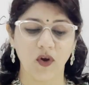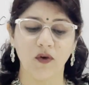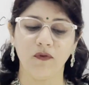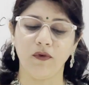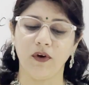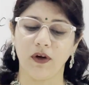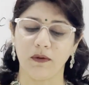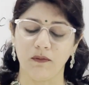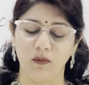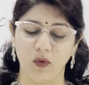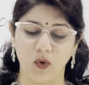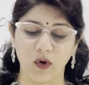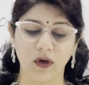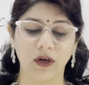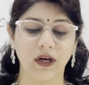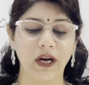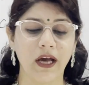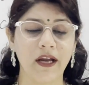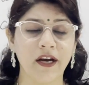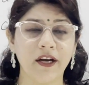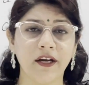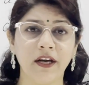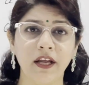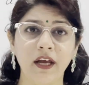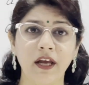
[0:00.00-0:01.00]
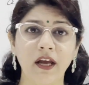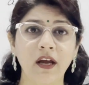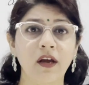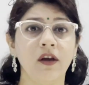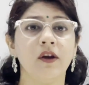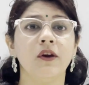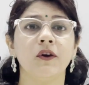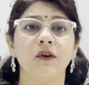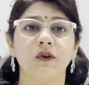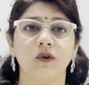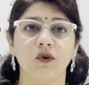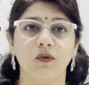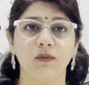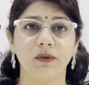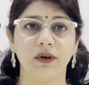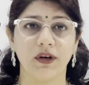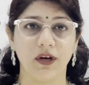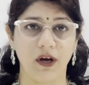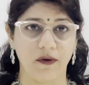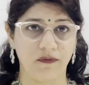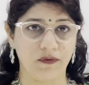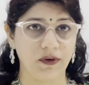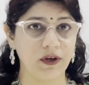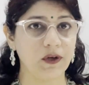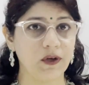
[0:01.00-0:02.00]
For more clarity, you may
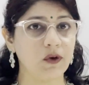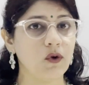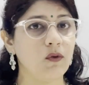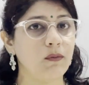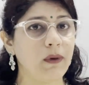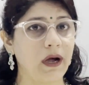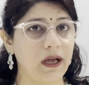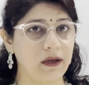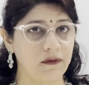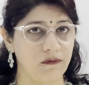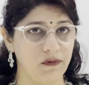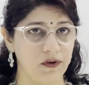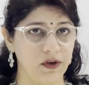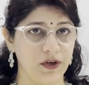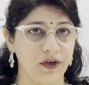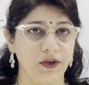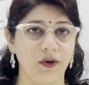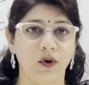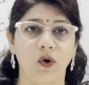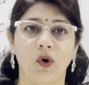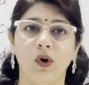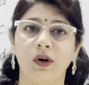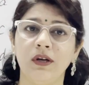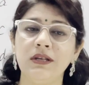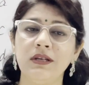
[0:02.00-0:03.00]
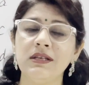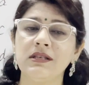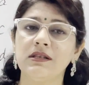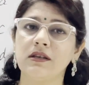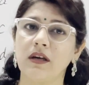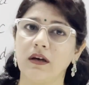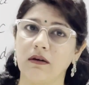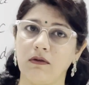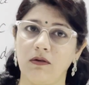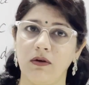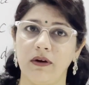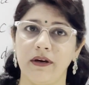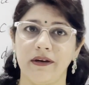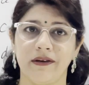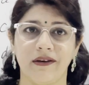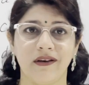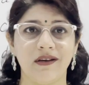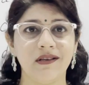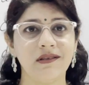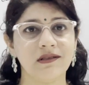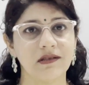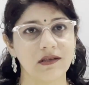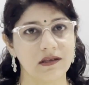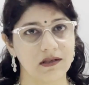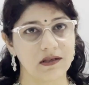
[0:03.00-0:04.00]
refer to my video on
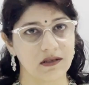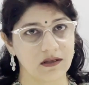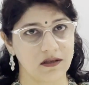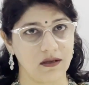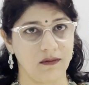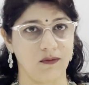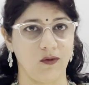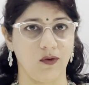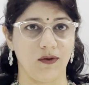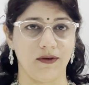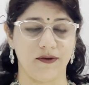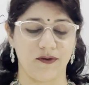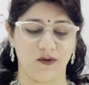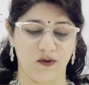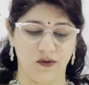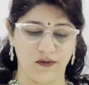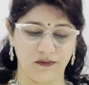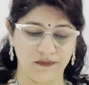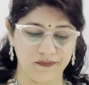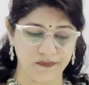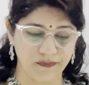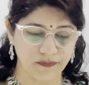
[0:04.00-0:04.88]
circulatory system also.